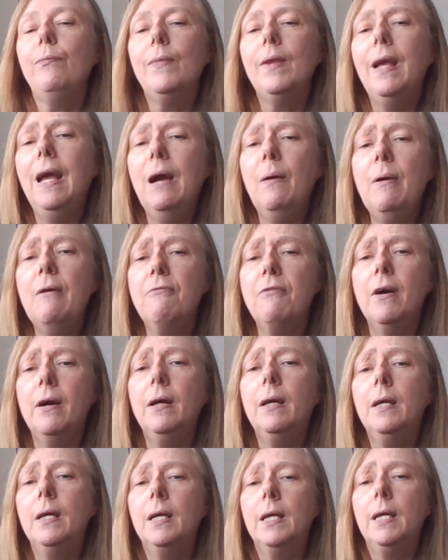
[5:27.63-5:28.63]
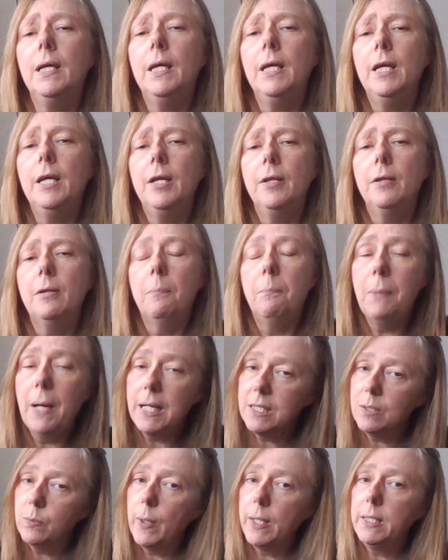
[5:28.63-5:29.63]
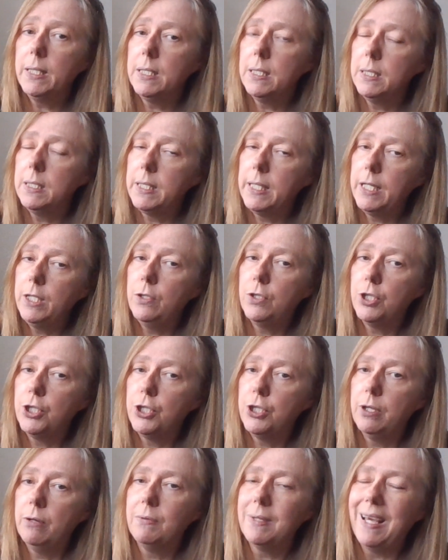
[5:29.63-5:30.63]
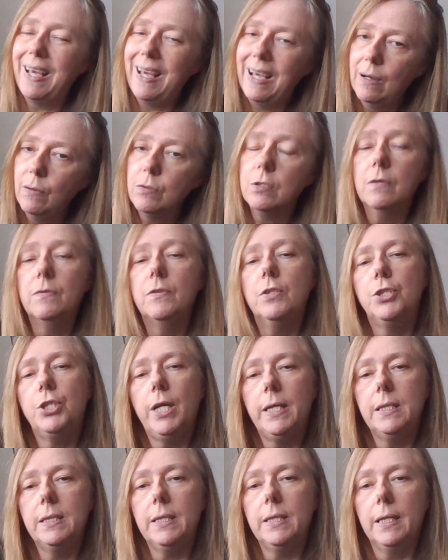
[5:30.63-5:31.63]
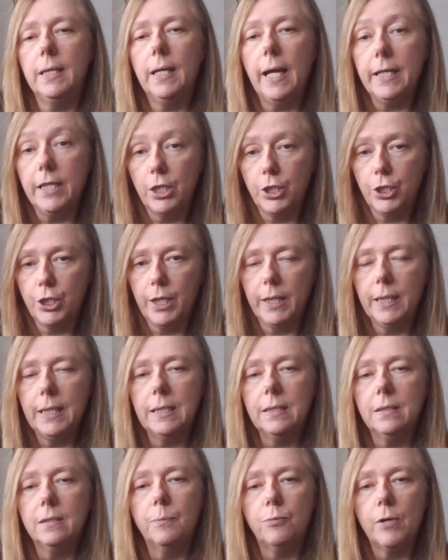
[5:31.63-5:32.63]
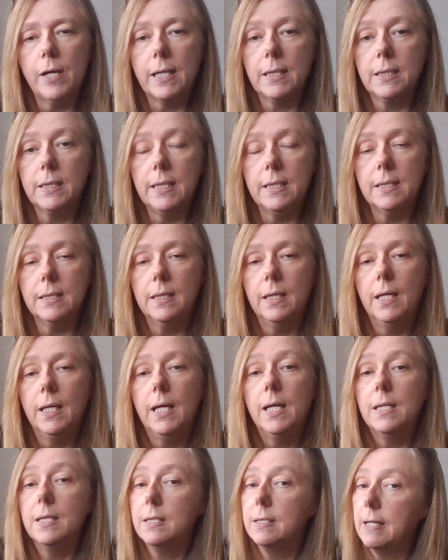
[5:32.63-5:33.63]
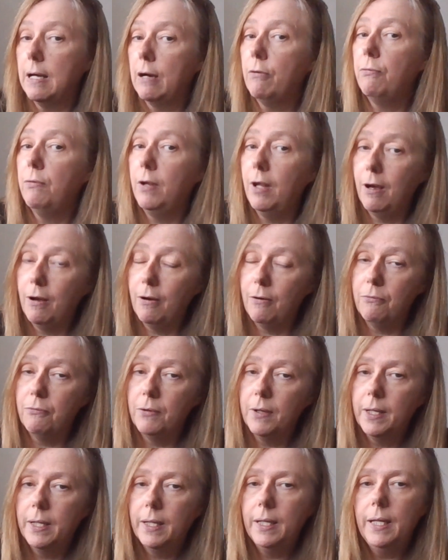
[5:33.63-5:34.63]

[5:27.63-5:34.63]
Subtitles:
However, the best way to continue to shift out of the chasing energy is to practice self-love.